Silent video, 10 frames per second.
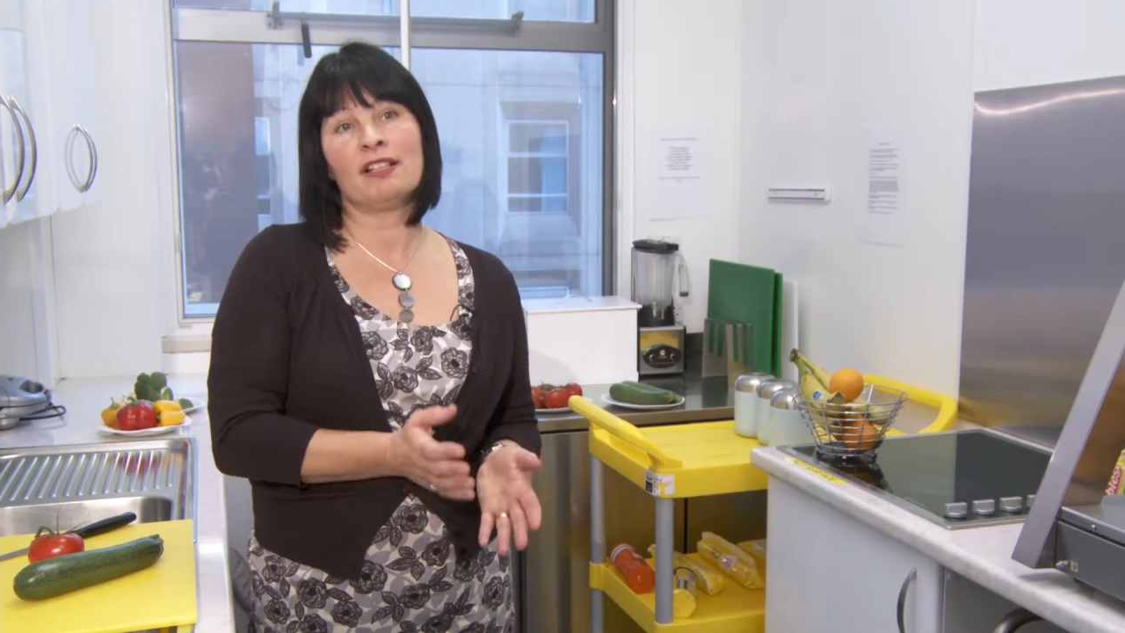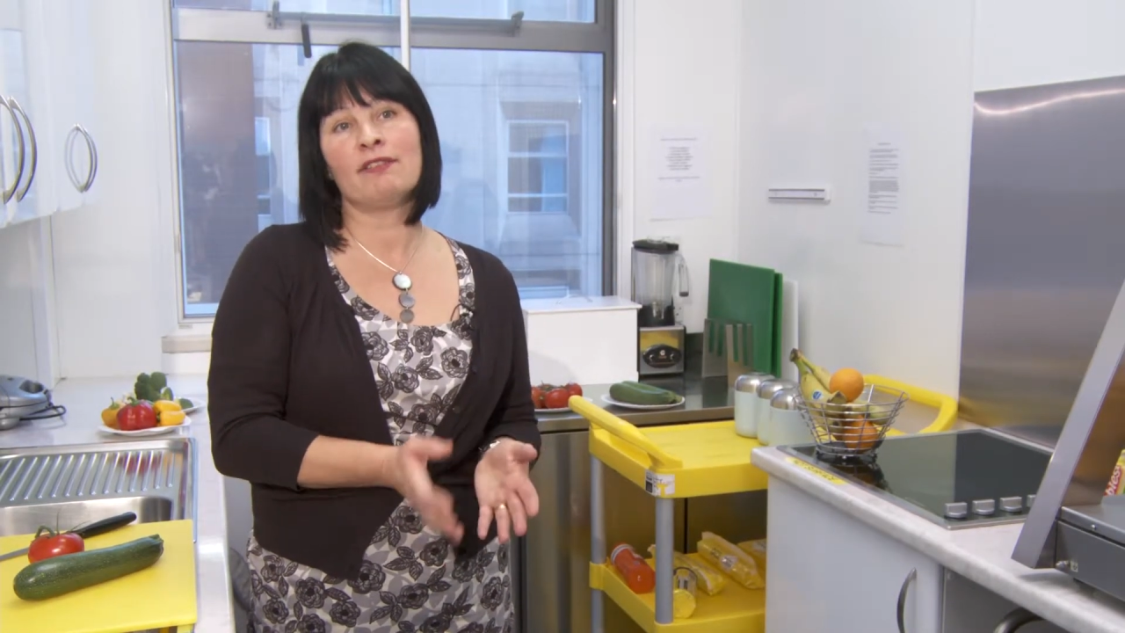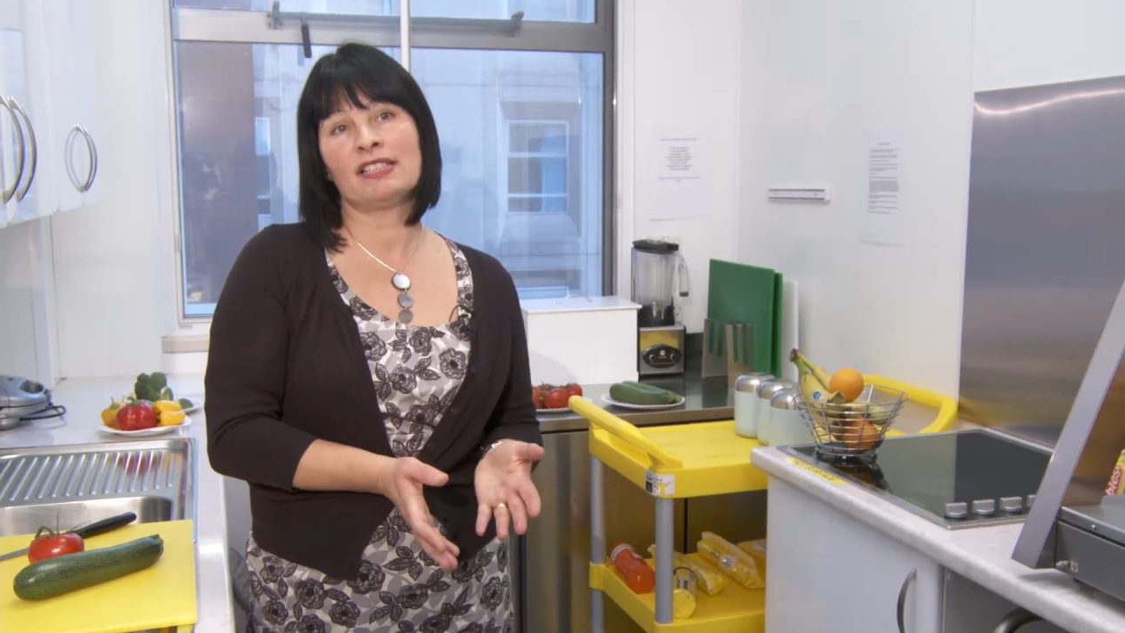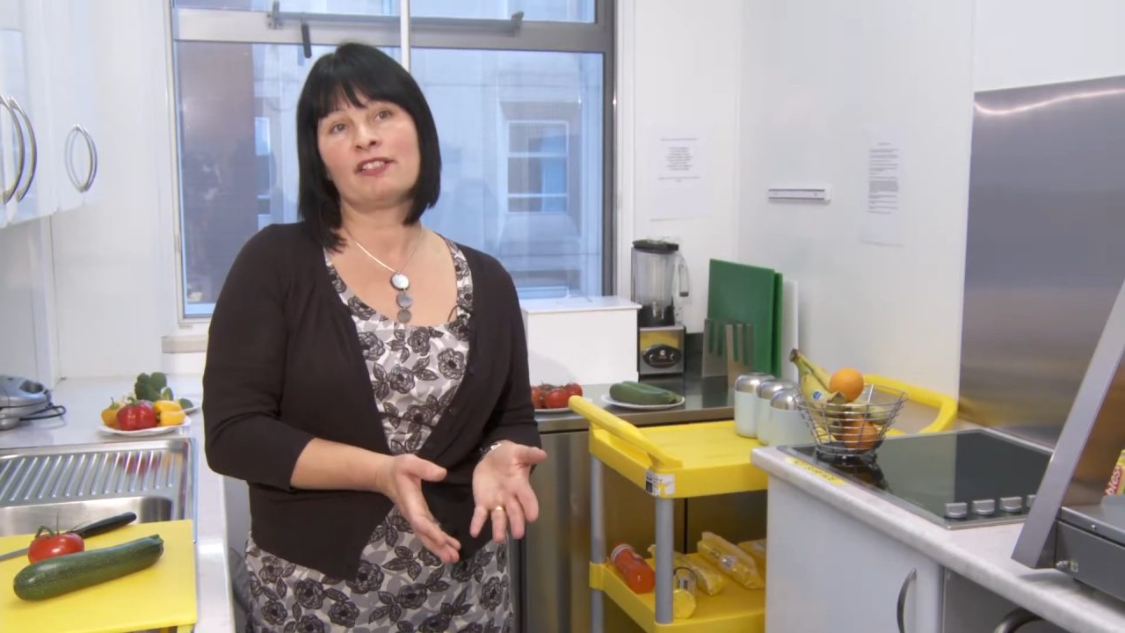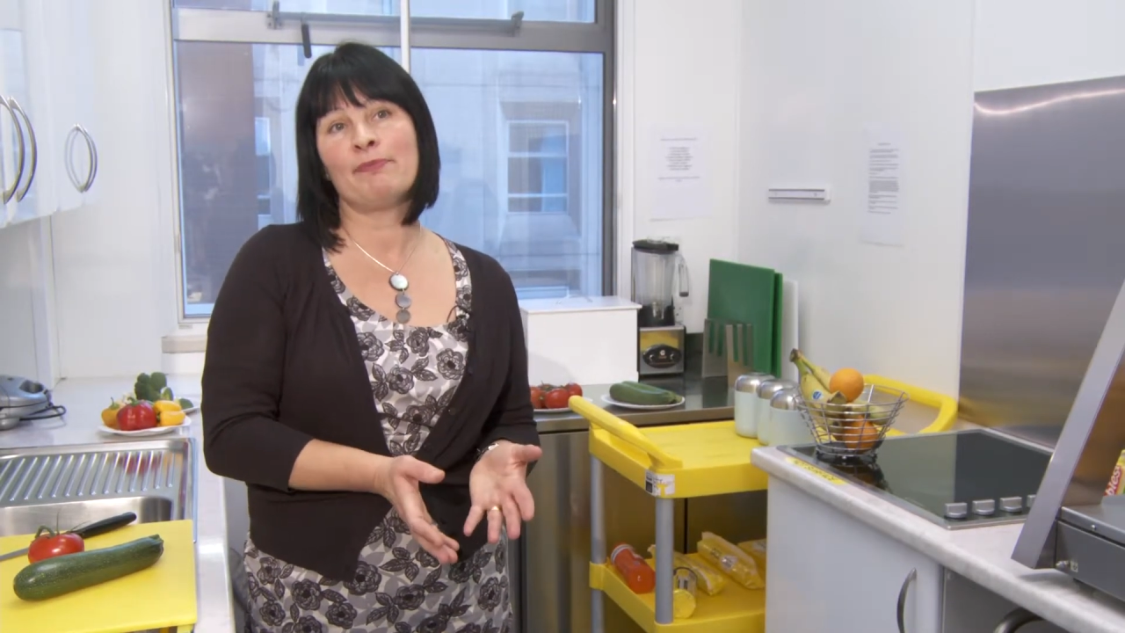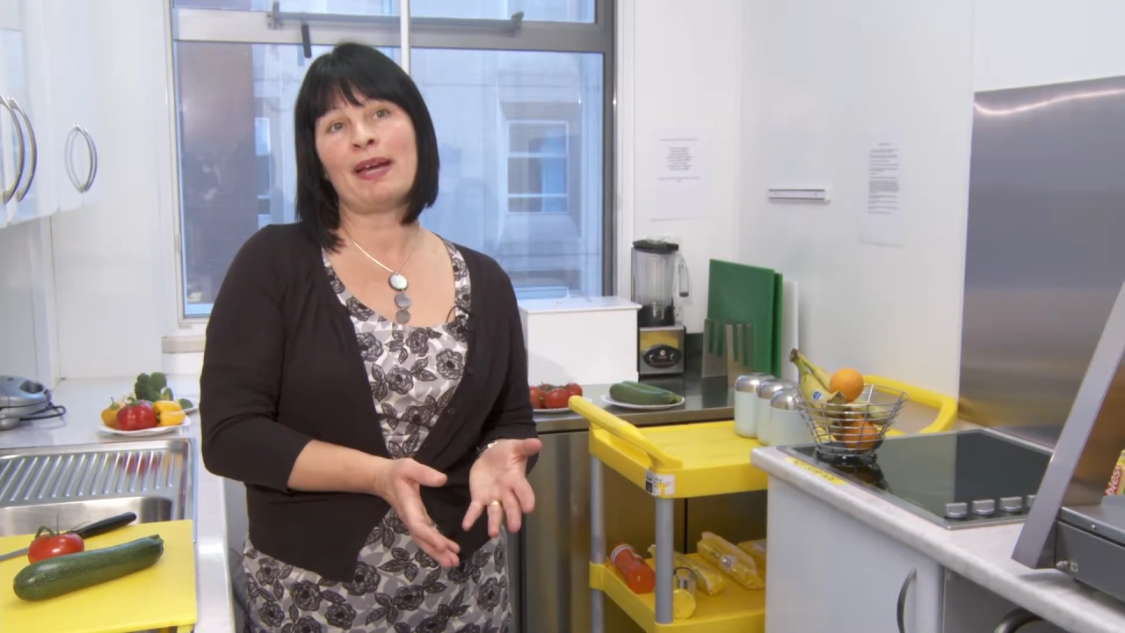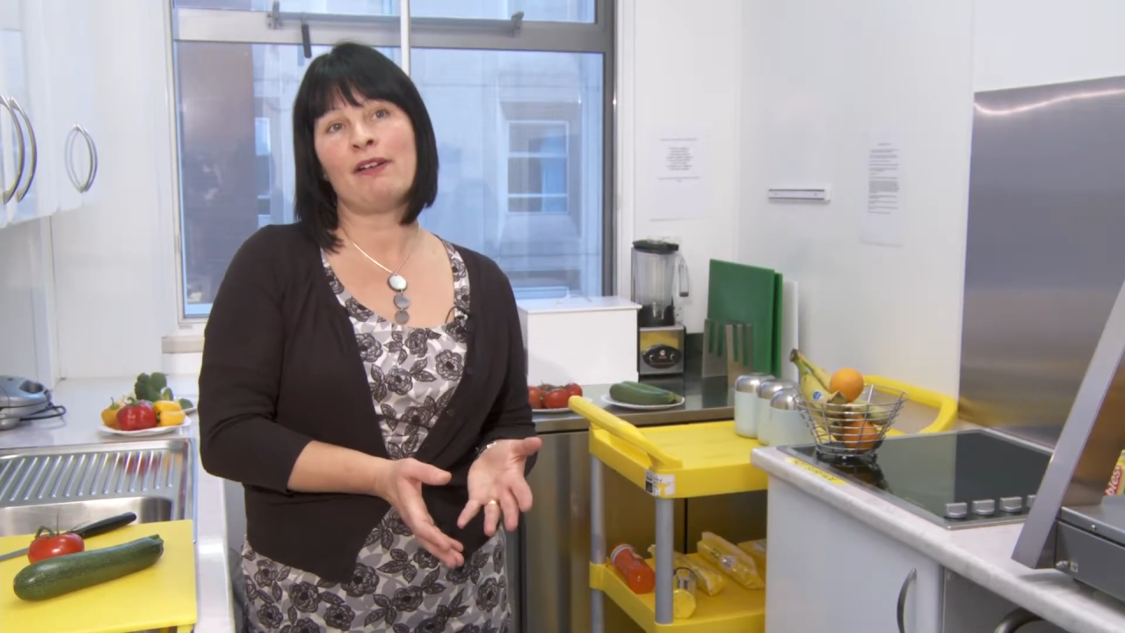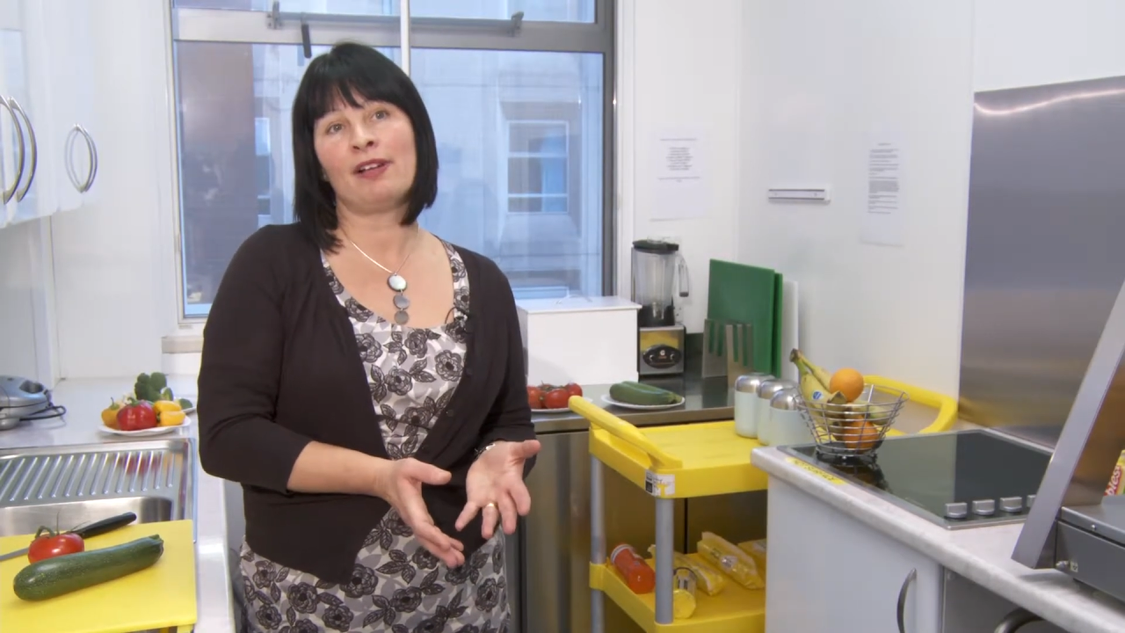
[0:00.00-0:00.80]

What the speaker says: our risk of bowel